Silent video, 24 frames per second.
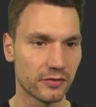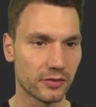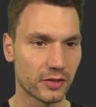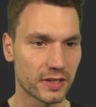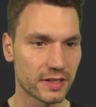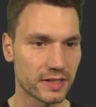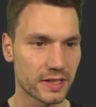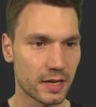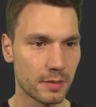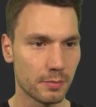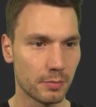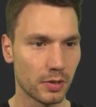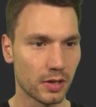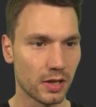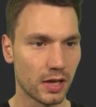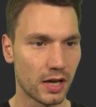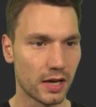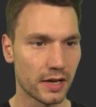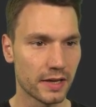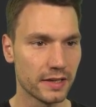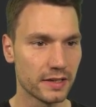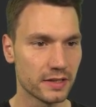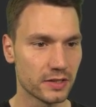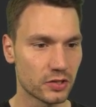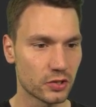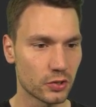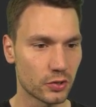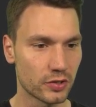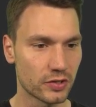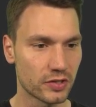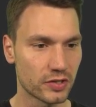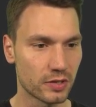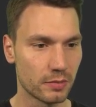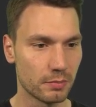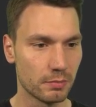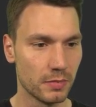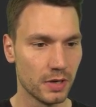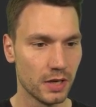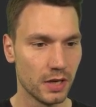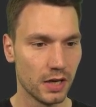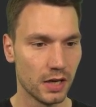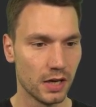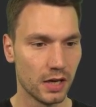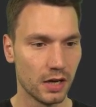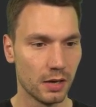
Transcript: For example, I insert some